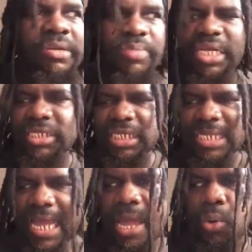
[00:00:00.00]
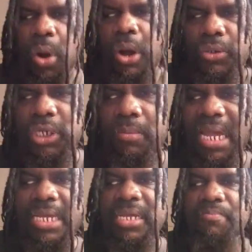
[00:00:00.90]
because the networks are
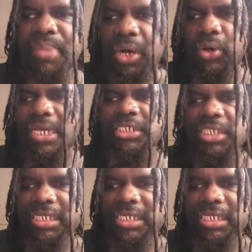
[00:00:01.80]
making billions